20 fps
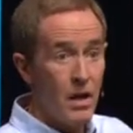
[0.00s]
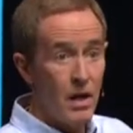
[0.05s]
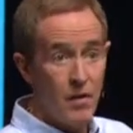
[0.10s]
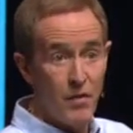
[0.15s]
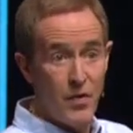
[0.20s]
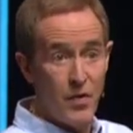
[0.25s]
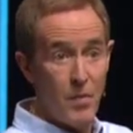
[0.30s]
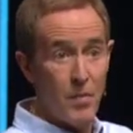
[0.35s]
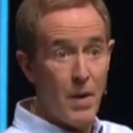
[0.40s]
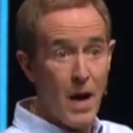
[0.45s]

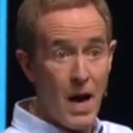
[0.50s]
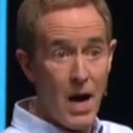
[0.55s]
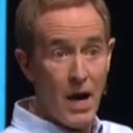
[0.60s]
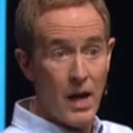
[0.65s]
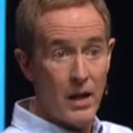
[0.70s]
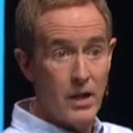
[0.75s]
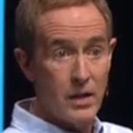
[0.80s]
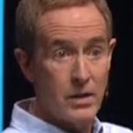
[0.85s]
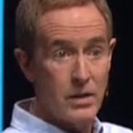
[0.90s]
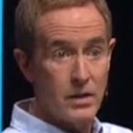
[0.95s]
of the
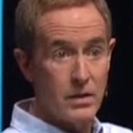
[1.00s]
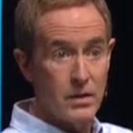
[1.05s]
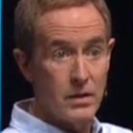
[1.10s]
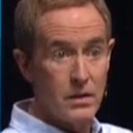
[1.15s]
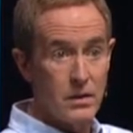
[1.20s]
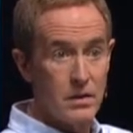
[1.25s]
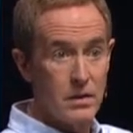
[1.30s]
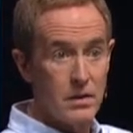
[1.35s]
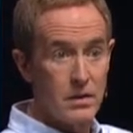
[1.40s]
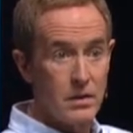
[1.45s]
box,
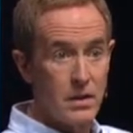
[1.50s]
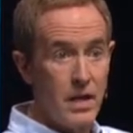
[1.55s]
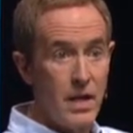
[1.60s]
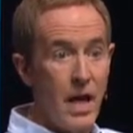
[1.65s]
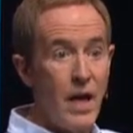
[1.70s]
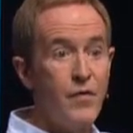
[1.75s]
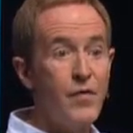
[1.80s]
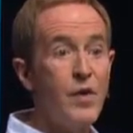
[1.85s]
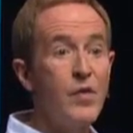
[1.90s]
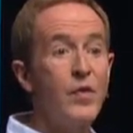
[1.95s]

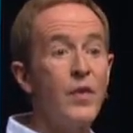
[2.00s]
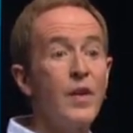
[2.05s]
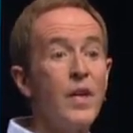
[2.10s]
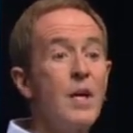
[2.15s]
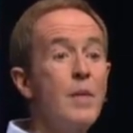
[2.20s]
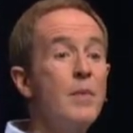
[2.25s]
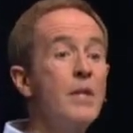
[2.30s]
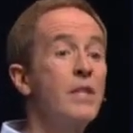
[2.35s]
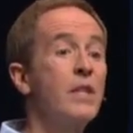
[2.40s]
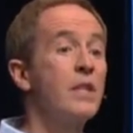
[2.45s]
if you've
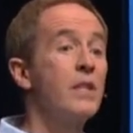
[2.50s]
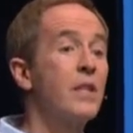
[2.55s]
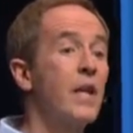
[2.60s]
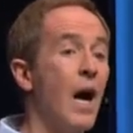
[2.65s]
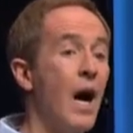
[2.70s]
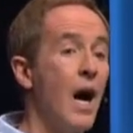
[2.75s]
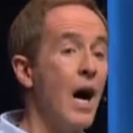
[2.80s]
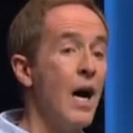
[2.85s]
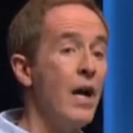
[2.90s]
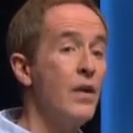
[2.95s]
limited
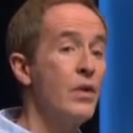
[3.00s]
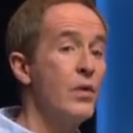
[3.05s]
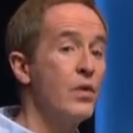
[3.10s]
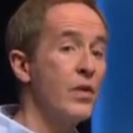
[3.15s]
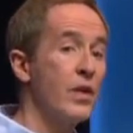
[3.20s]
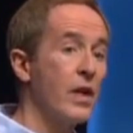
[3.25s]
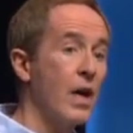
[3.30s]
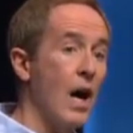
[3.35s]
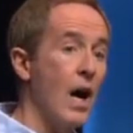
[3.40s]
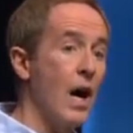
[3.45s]
God to
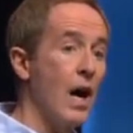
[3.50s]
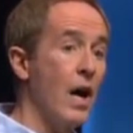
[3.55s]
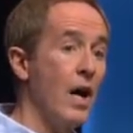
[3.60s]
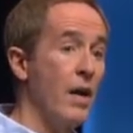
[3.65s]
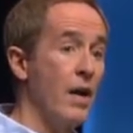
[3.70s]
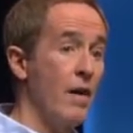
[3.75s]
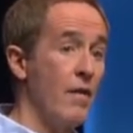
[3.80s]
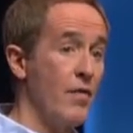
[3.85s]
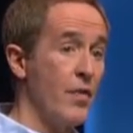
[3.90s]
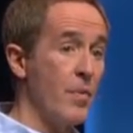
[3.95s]
the
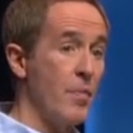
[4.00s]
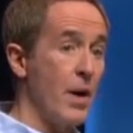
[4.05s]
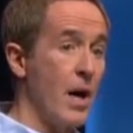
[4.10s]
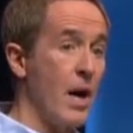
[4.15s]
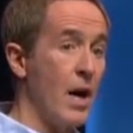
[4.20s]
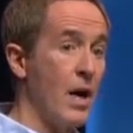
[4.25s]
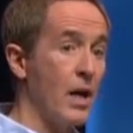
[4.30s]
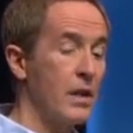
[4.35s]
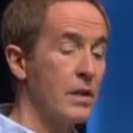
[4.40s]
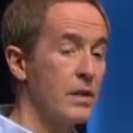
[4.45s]
God of the
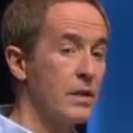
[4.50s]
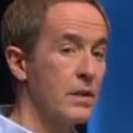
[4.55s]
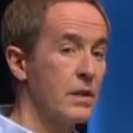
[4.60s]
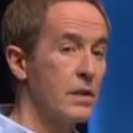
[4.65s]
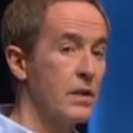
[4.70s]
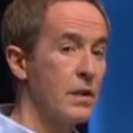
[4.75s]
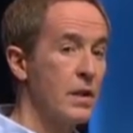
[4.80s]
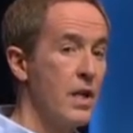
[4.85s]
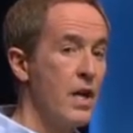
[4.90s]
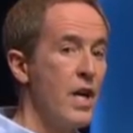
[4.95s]
box,
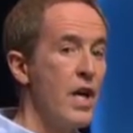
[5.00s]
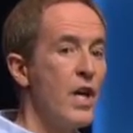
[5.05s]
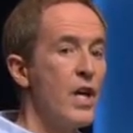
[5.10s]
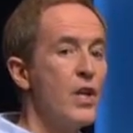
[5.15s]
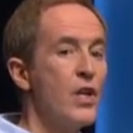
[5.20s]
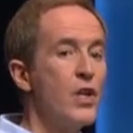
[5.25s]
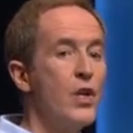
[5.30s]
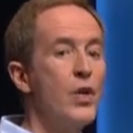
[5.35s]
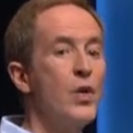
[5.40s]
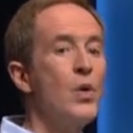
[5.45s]

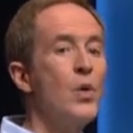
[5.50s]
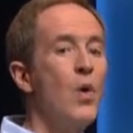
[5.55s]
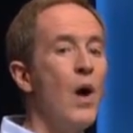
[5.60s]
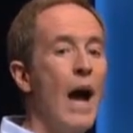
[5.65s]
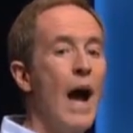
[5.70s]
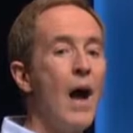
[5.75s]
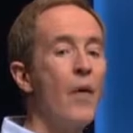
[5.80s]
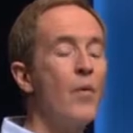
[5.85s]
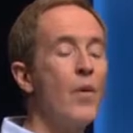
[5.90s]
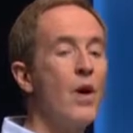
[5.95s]
you
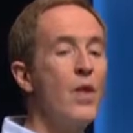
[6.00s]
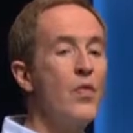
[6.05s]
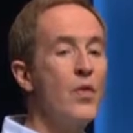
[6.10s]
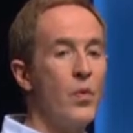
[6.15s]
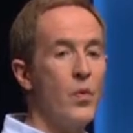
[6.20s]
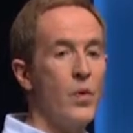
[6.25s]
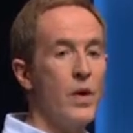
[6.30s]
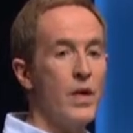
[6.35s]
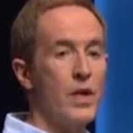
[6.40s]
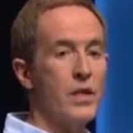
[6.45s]
run
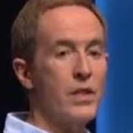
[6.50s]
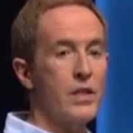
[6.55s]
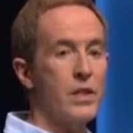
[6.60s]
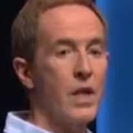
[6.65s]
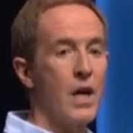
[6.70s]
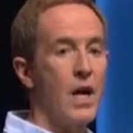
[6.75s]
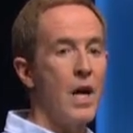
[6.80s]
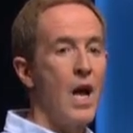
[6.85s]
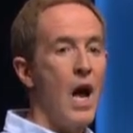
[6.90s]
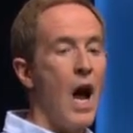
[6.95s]
the risk
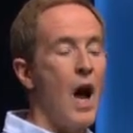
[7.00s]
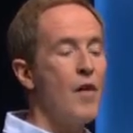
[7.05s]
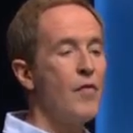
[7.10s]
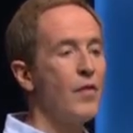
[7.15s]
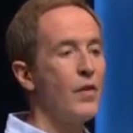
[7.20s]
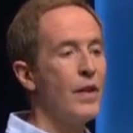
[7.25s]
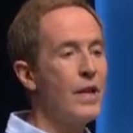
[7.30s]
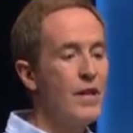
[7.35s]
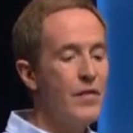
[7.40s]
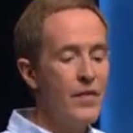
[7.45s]
of
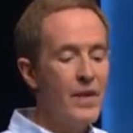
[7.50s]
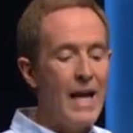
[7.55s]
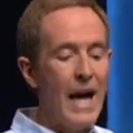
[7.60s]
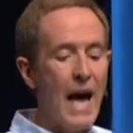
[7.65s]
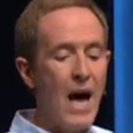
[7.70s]
leaving